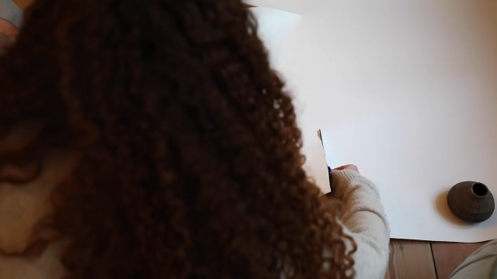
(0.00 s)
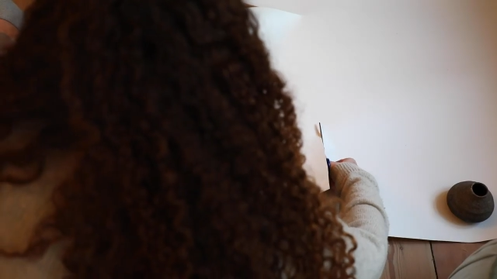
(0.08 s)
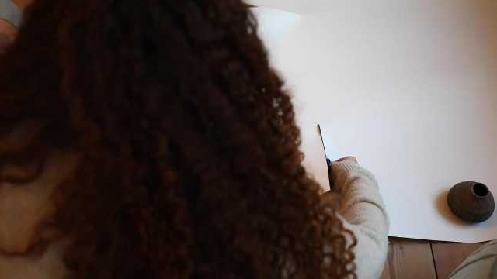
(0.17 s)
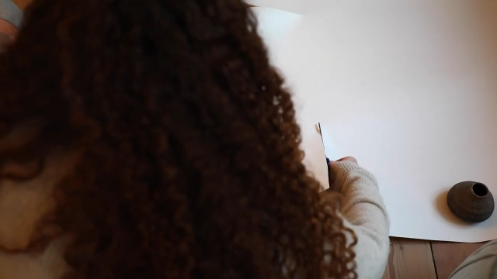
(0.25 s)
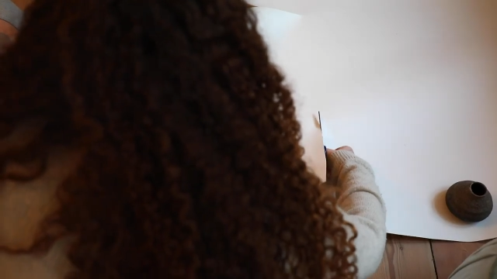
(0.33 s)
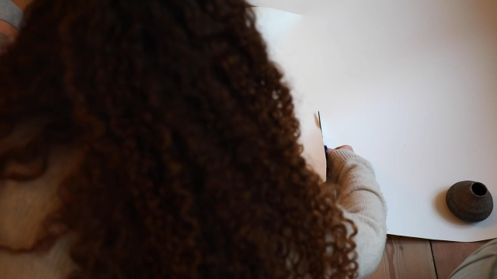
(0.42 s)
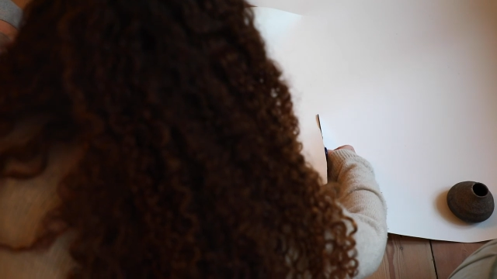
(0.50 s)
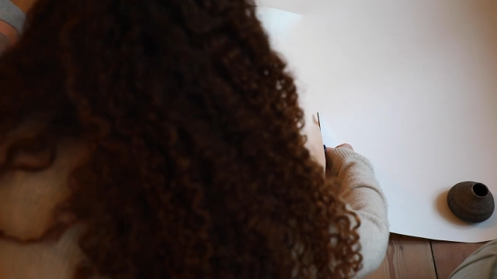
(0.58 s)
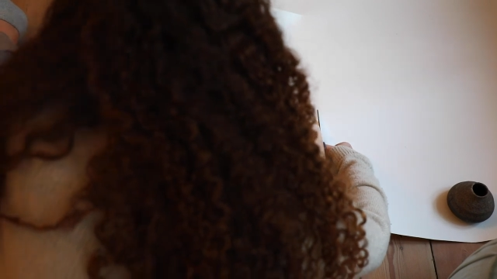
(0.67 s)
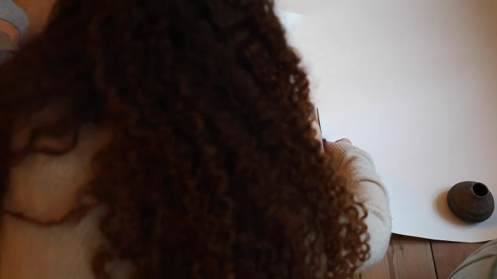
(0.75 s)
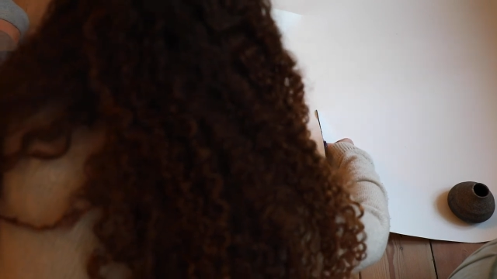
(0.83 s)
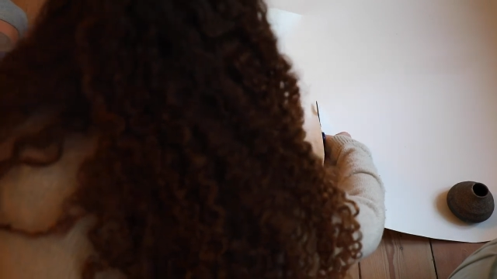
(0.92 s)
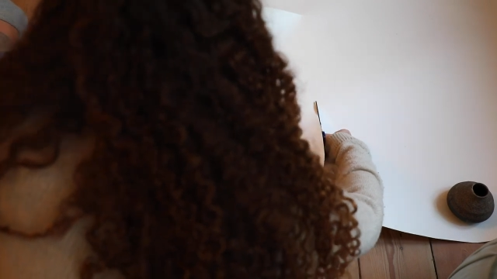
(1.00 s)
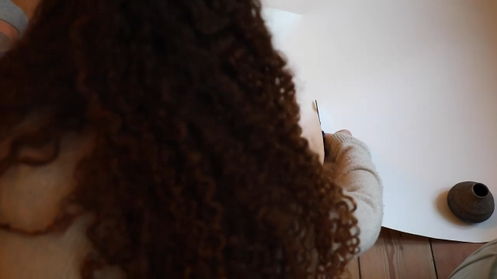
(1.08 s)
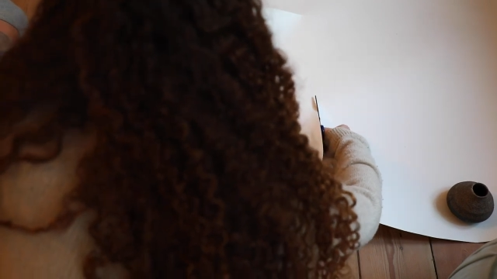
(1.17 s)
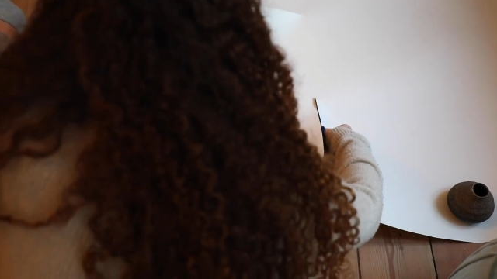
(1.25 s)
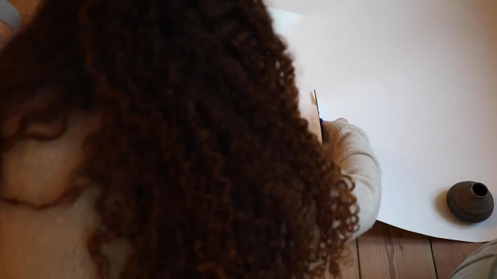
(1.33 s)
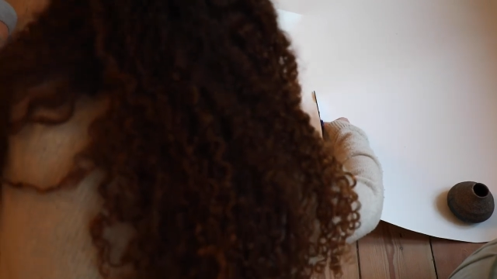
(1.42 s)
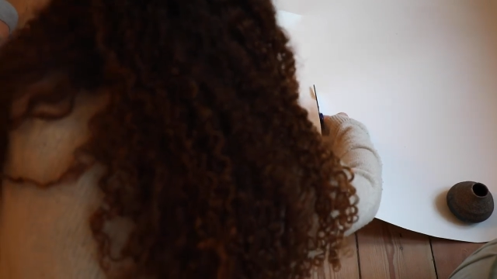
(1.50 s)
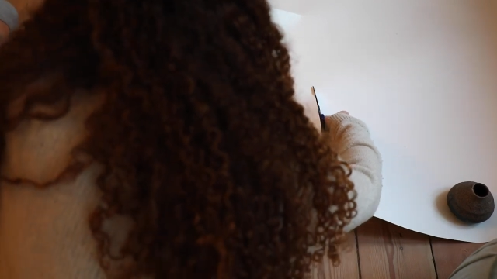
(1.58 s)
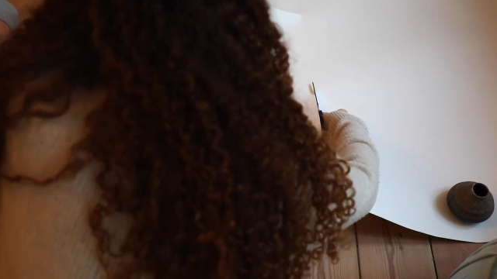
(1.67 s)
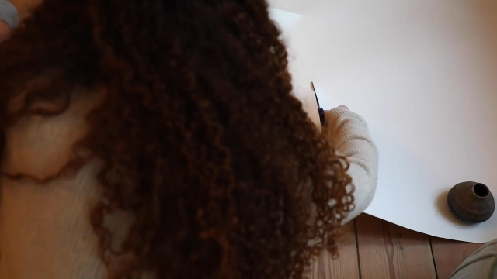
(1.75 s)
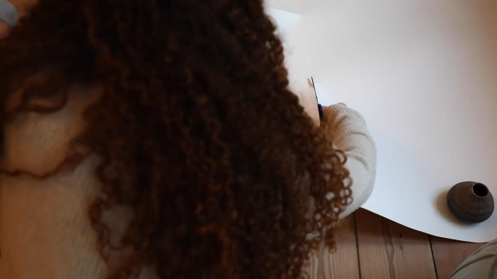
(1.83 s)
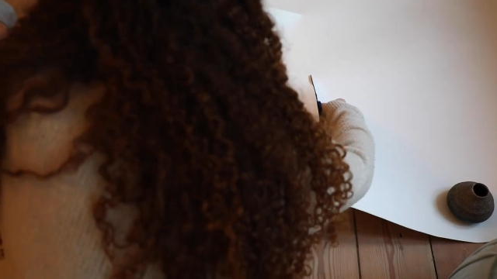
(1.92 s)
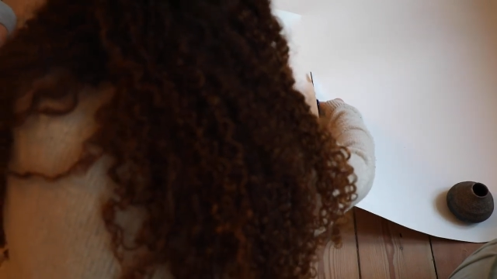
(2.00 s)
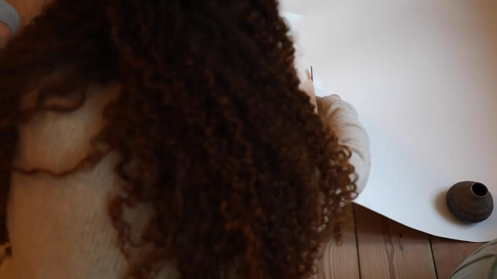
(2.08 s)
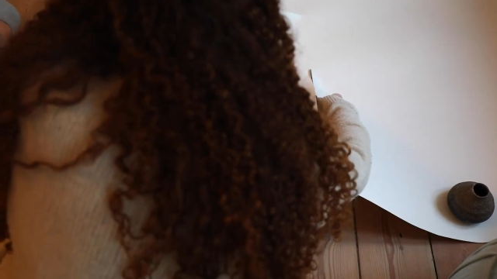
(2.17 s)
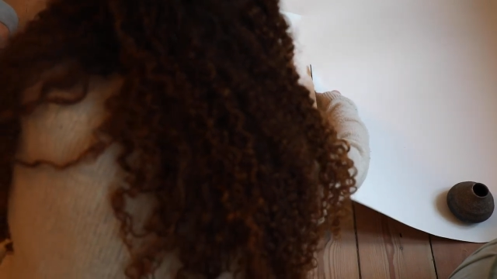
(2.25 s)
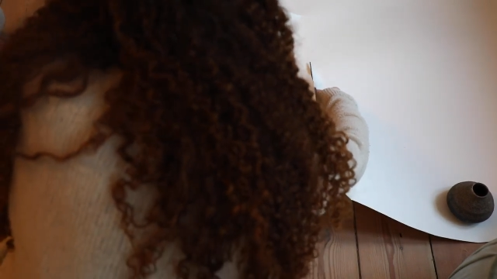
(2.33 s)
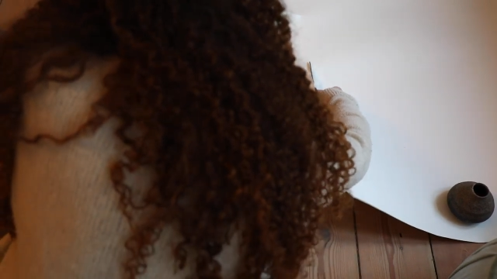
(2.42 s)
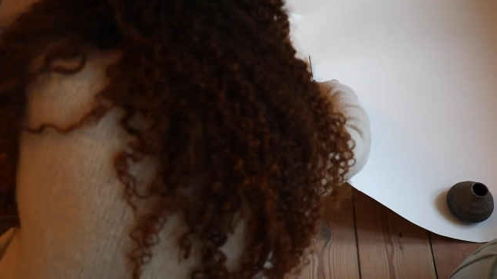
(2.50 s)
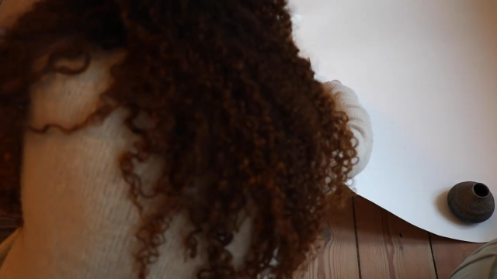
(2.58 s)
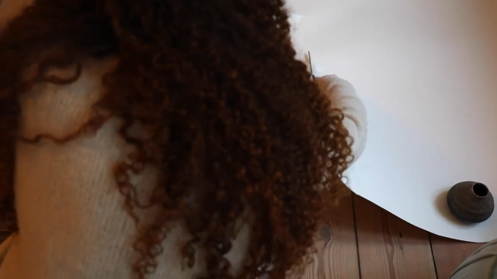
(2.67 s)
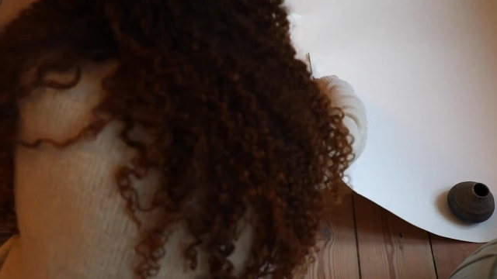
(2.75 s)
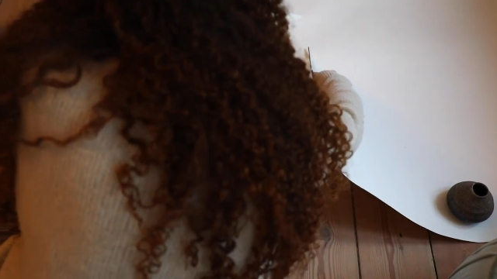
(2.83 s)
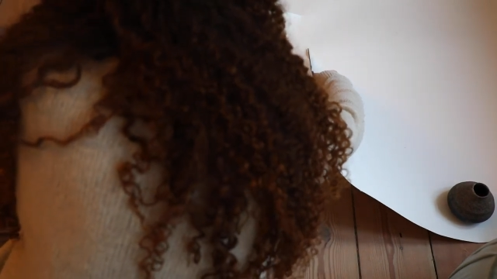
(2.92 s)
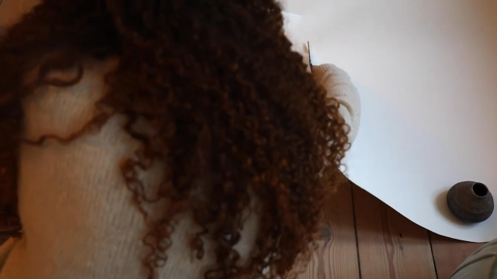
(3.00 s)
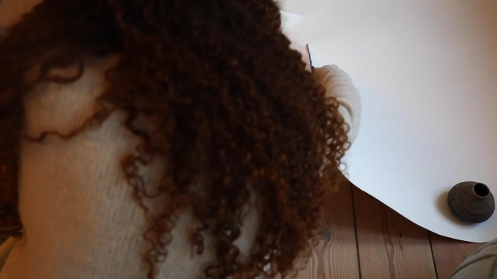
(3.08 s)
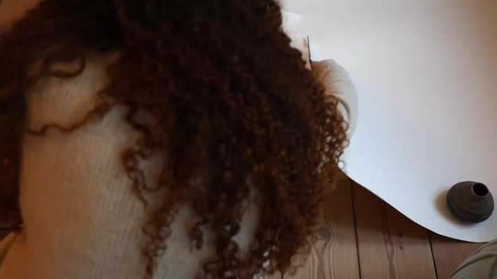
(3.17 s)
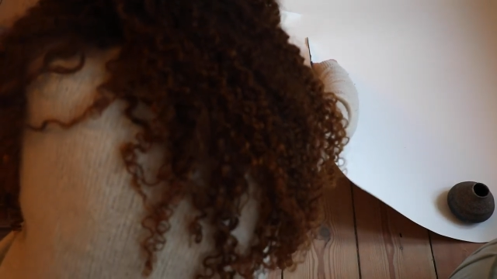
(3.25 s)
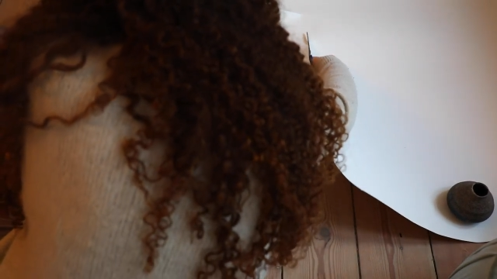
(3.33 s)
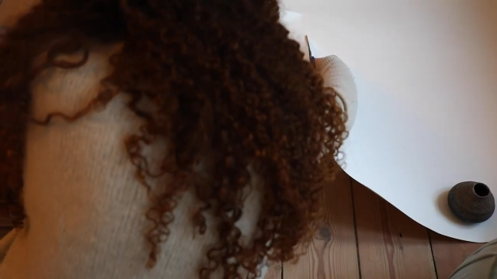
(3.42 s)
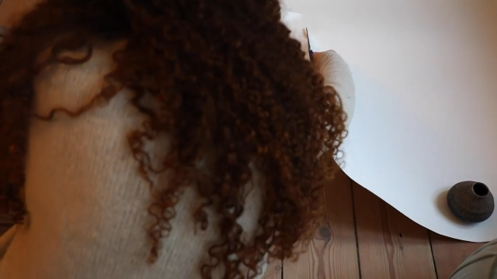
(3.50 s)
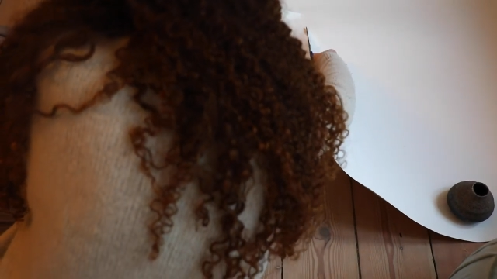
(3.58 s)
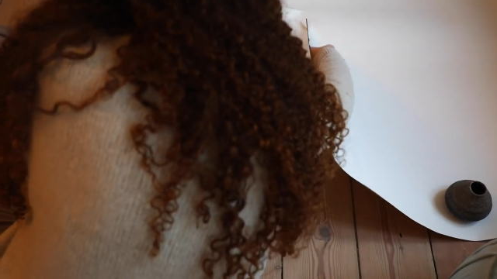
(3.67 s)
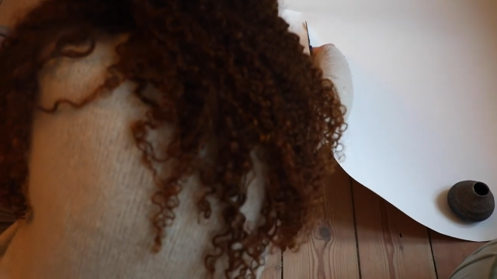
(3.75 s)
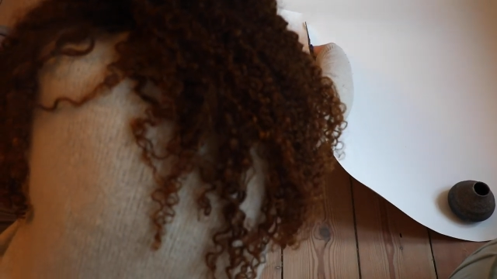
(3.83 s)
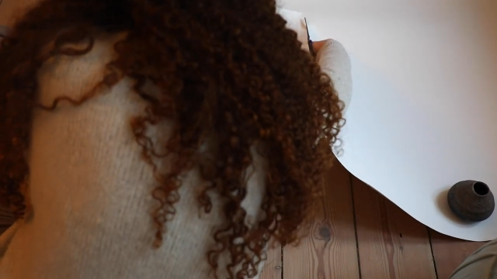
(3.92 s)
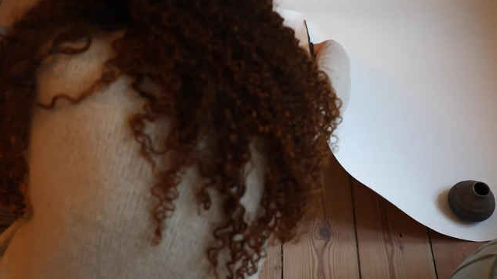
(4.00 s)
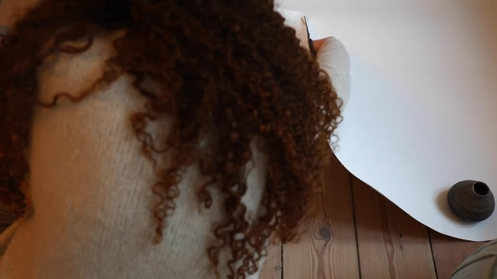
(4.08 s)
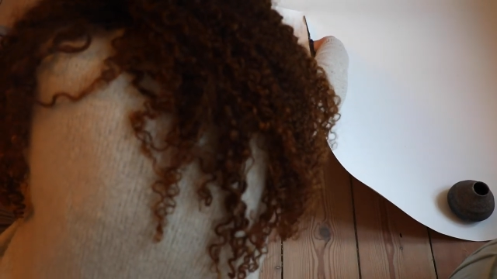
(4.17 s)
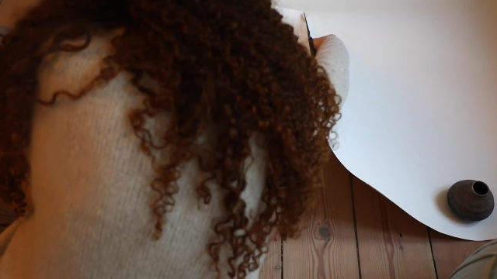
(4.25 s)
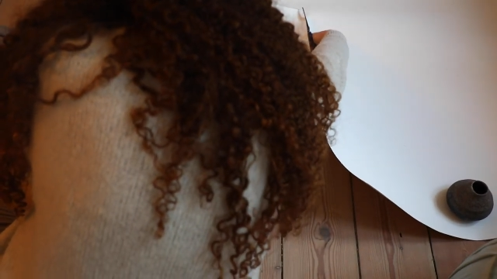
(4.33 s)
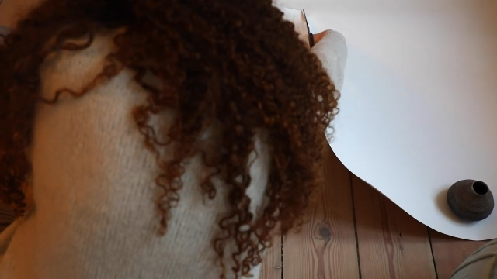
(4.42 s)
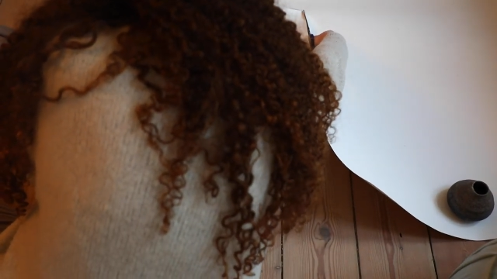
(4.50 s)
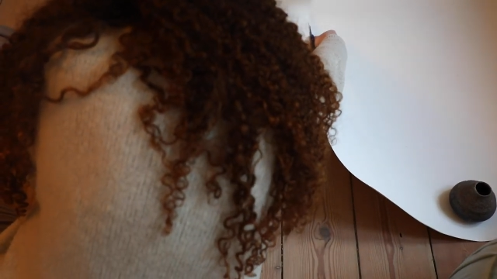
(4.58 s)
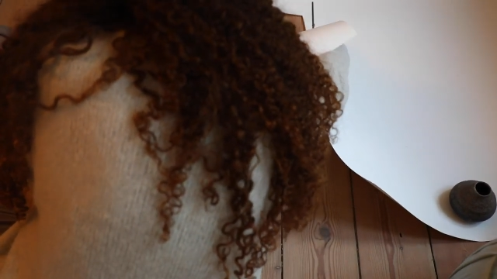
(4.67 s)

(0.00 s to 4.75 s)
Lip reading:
Nobody's mouth can be seen.